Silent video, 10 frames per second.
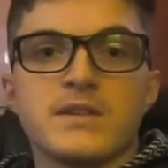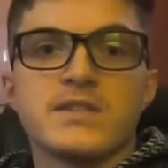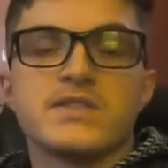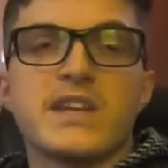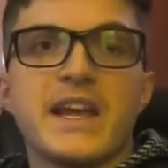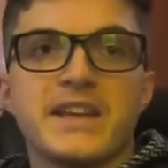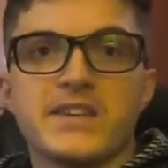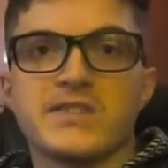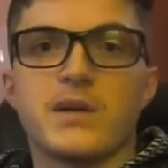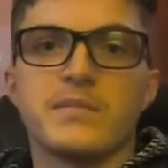stating
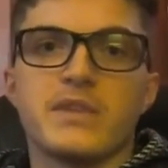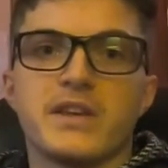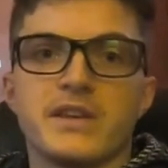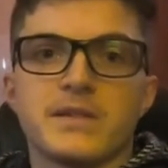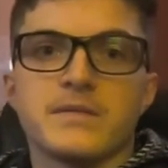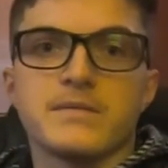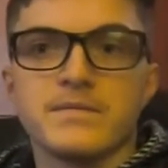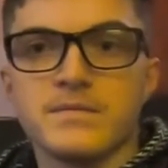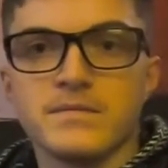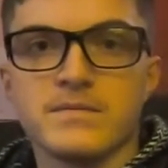something,
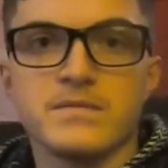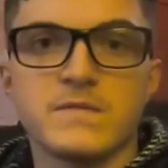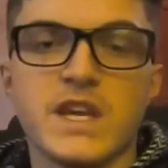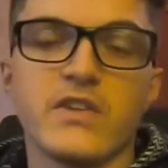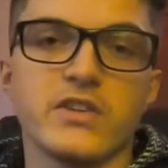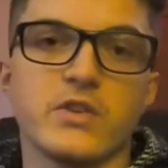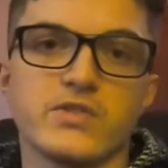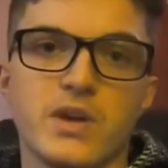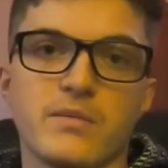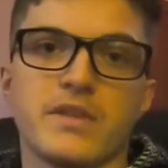telling you
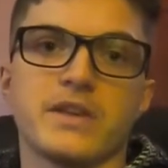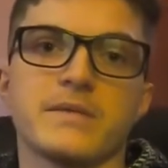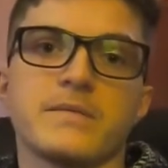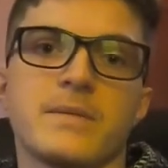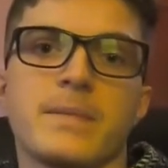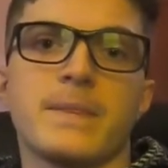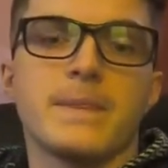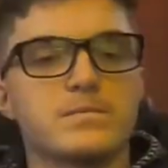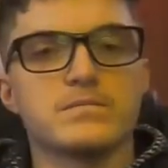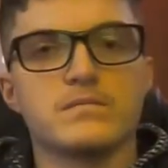something.
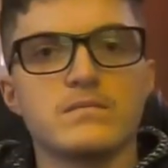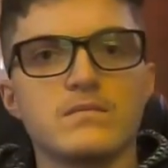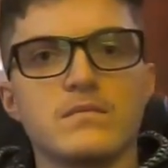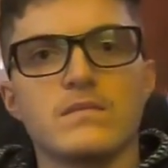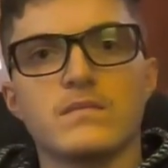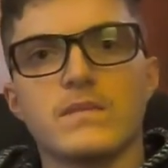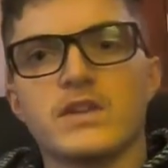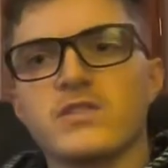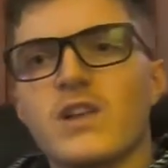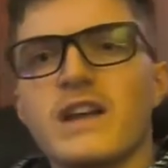
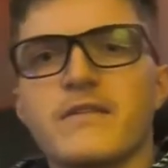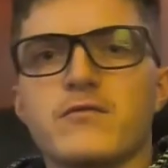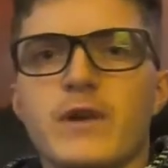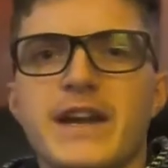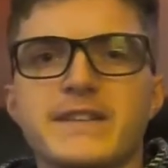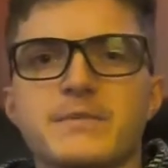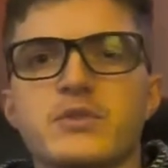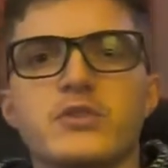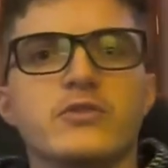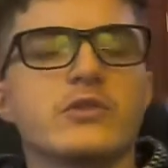There's a lot of random
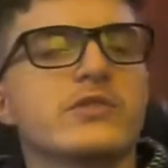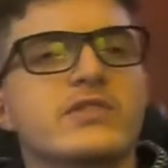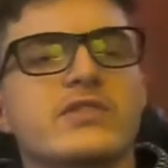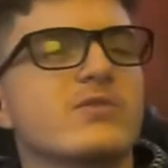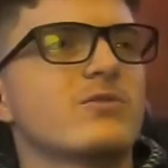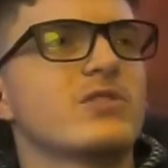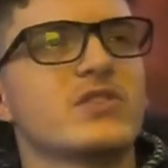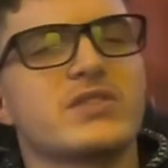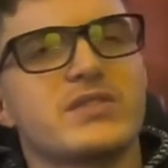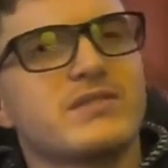news, or
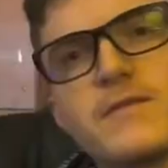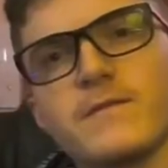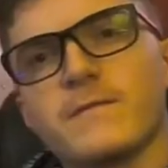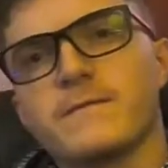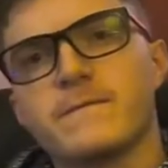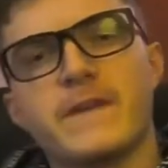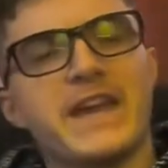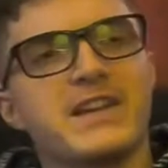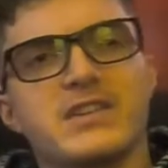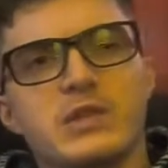just
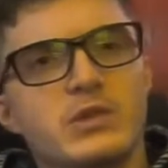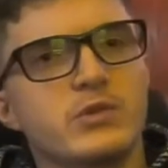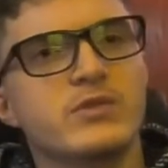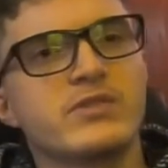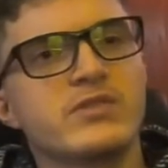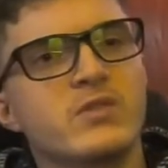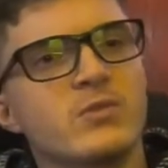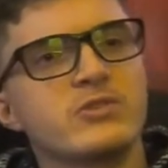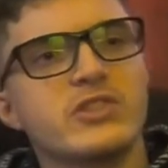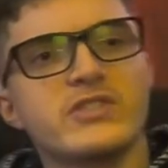fake news,
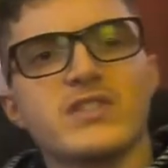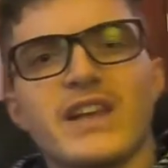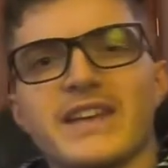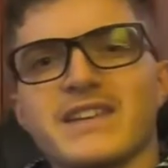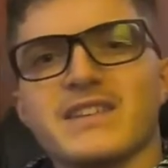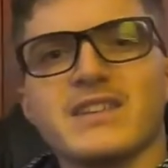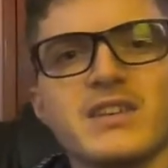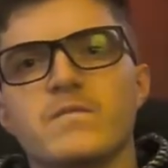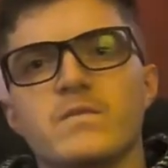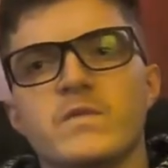or just like
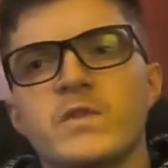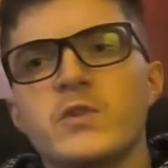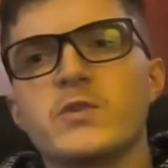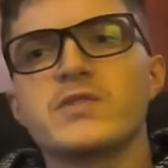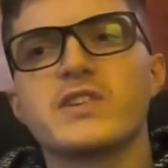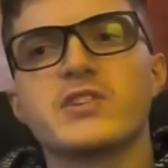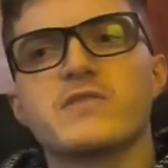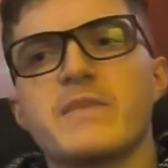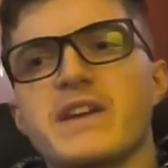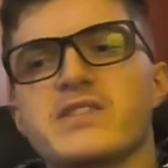news that
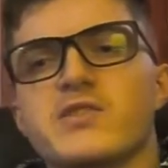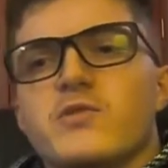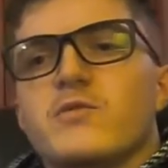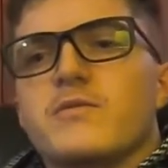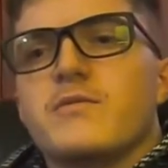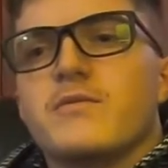just makes you